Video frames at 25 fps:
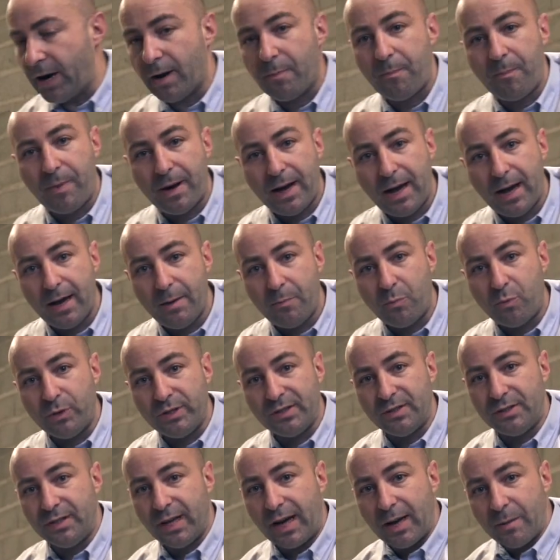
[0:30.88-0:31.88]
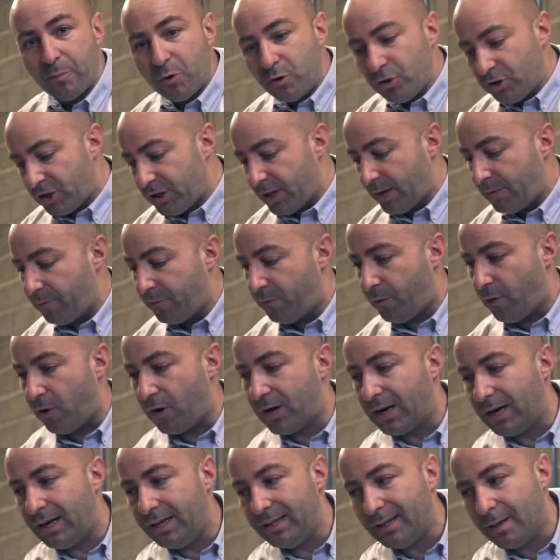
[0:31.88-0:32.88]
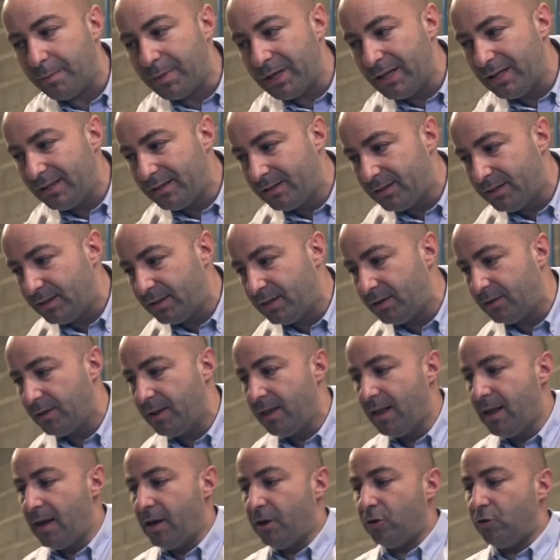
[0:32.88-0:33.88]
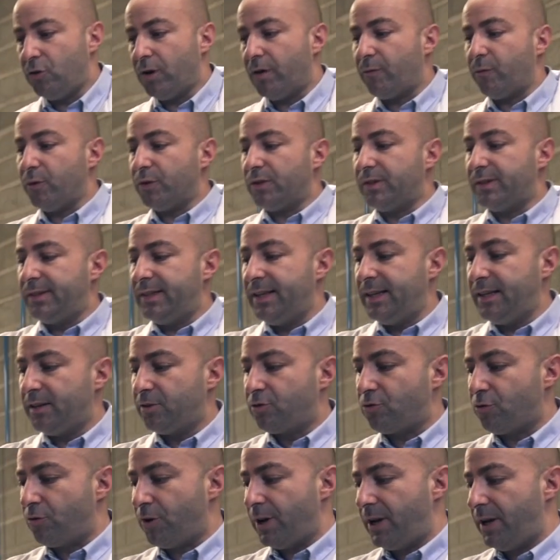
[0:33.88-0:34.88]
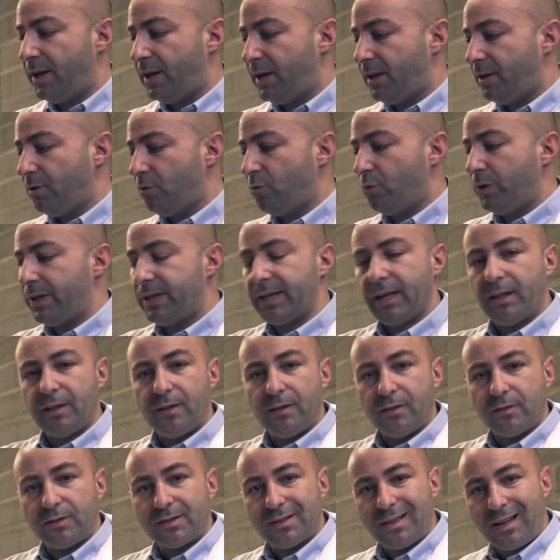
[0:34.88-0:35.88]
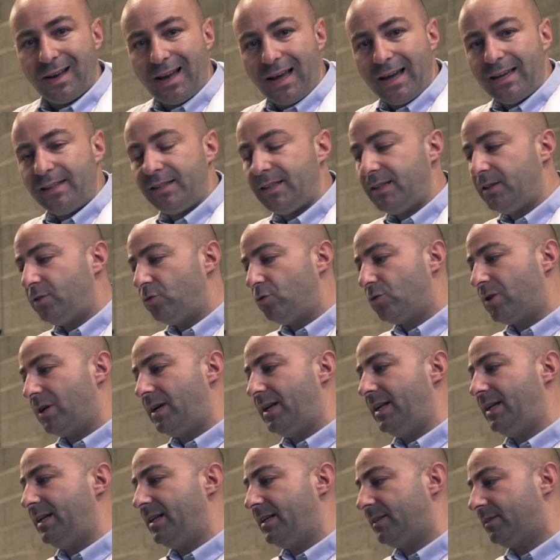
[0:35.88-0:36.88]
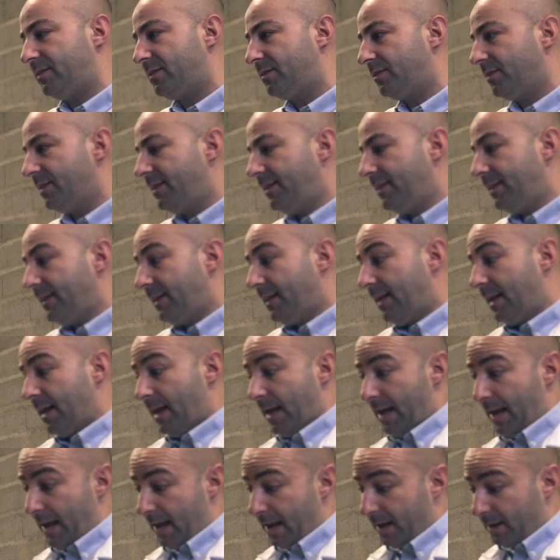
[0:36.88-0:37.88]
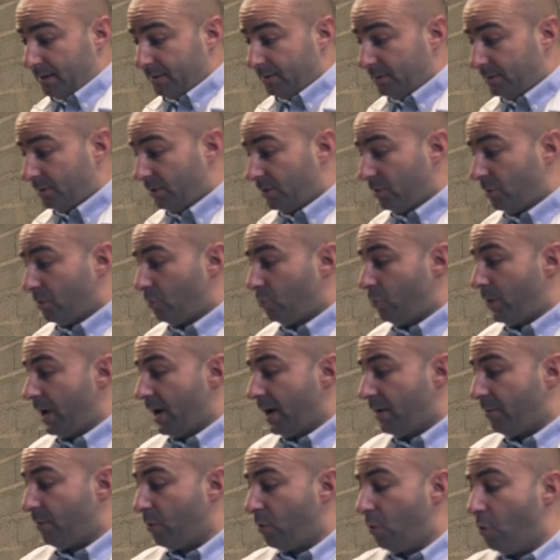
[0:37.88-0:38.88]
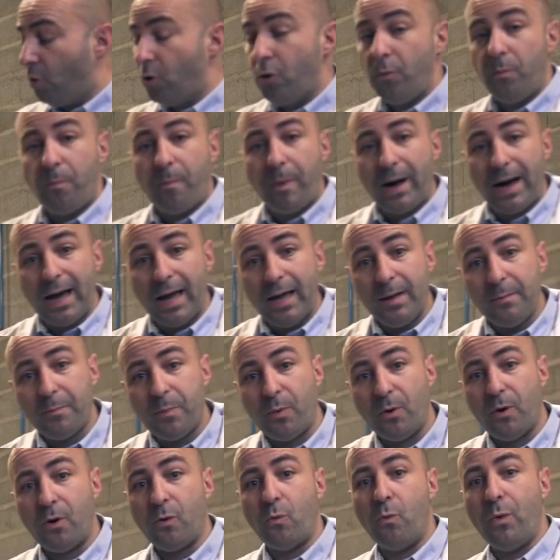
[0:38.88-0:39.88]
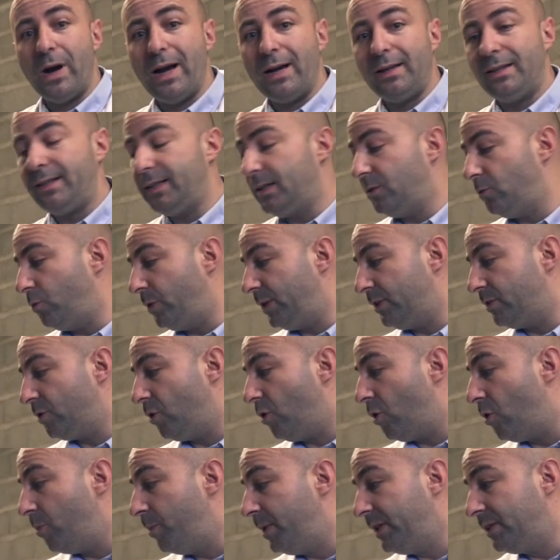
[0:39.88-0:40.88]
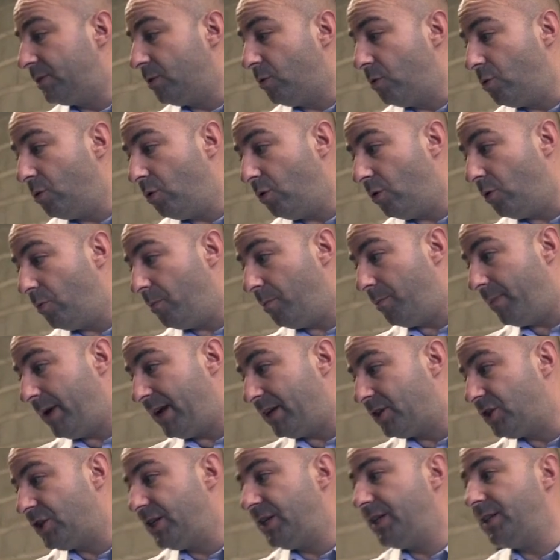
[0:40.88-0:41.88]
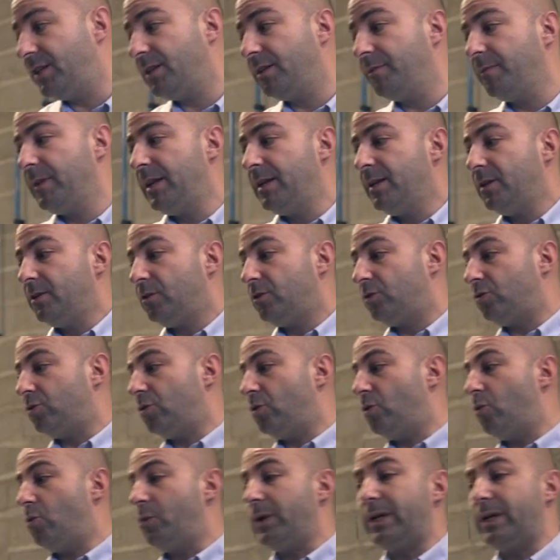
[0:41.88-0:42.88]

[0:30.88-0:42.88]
pipe with diamond shape for cleanability. You have a sink tray. We can slide it to clean it. And we have all pipe welded with orbital machine, so we